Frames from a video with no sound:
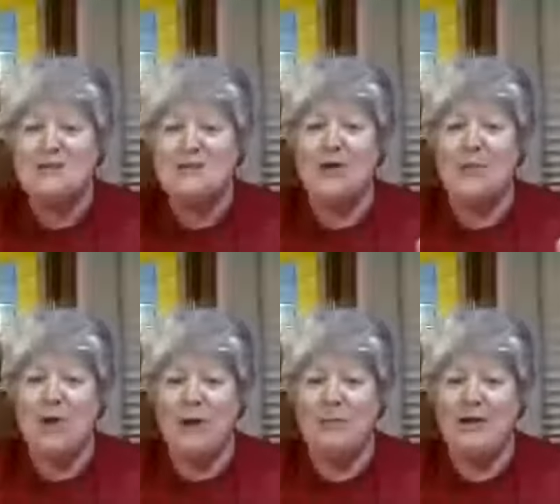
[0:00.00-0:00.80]
So
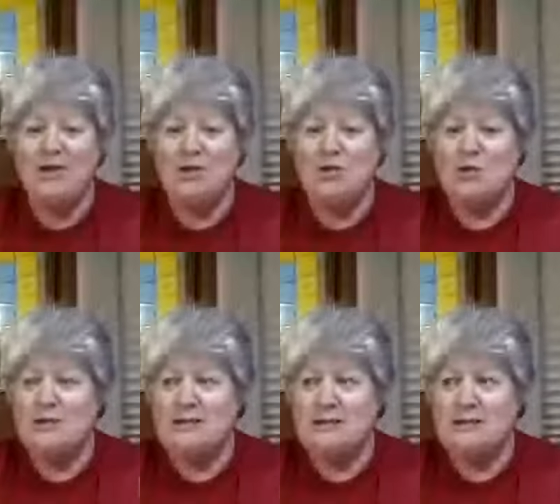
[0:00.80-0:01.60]
I'm probably going to
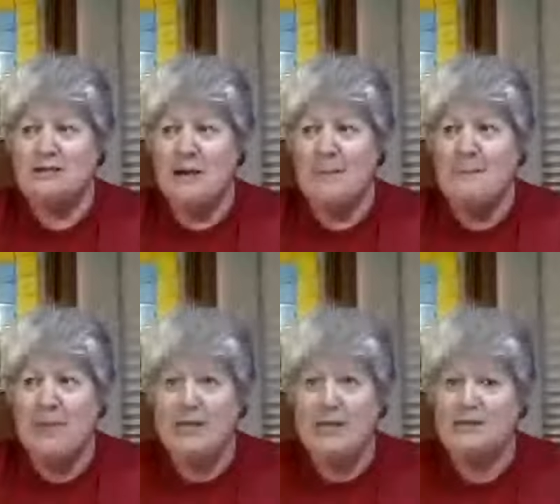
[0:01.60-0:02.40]
I
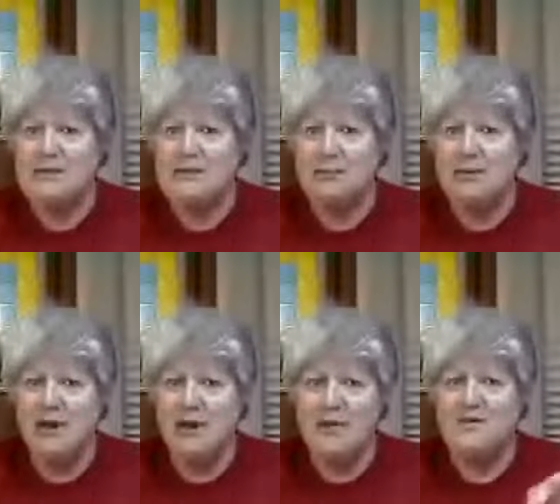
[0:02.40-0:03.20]
may do separate
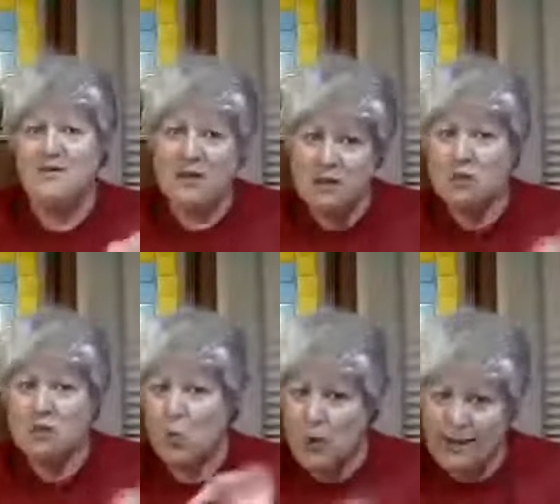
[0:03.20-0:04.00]
lives for each
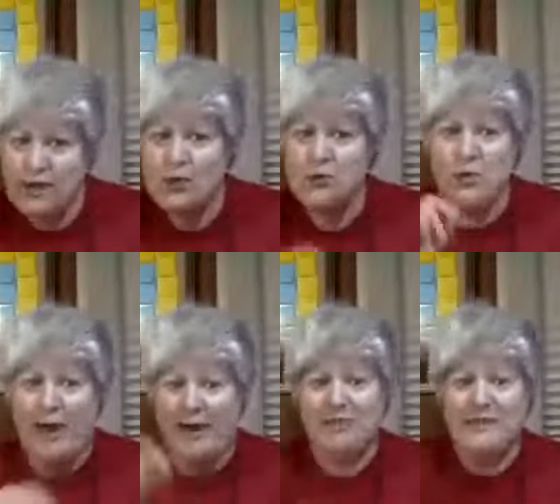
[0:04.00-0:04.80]
one
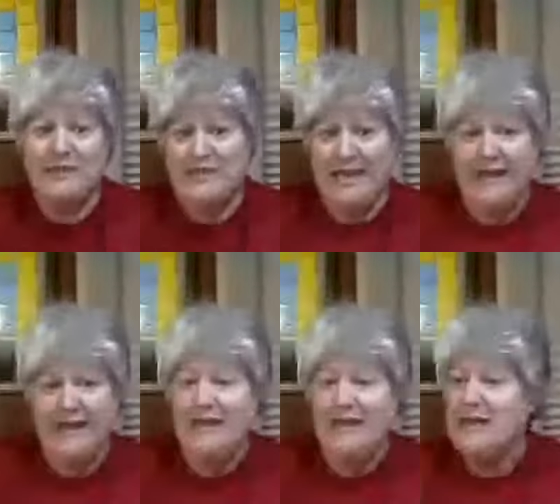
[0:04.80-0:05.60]
throughout the
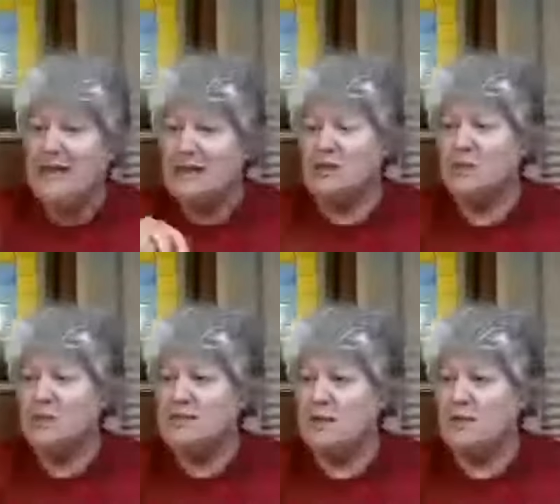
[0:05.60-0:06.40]
day. So we'll be
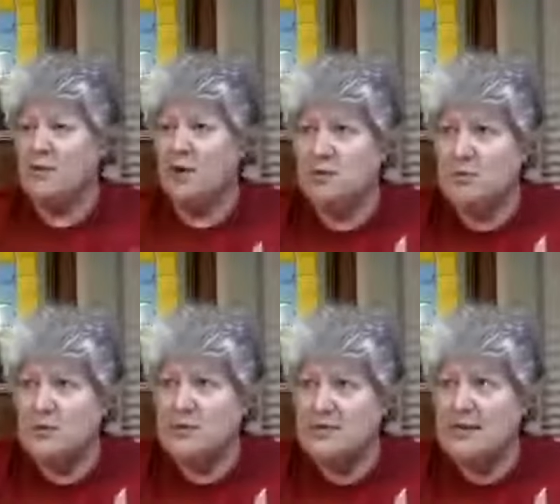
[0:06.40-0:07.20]
starting with
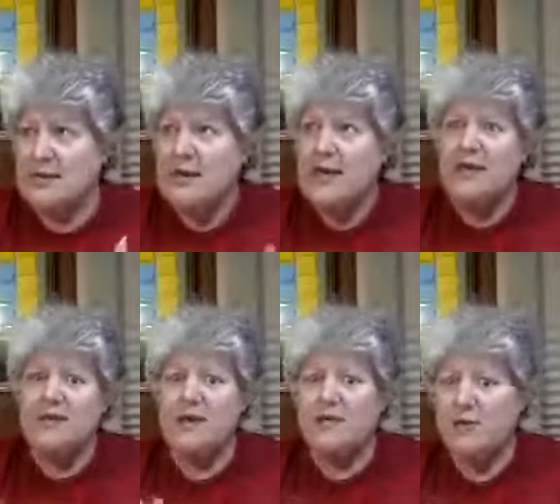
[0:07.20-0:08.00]
Octopussy,
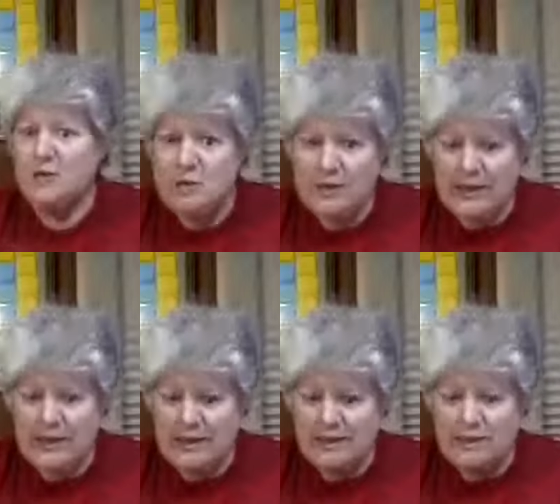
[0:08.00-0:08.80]
then A View to a
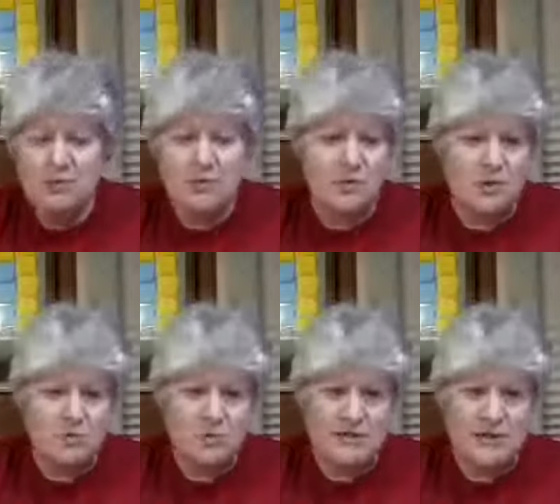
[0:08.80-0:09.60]
Kill, which was Roger
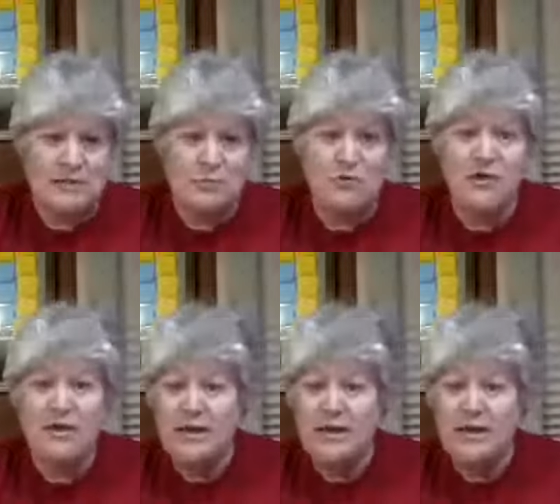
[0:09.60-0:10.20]
Moore's last movie.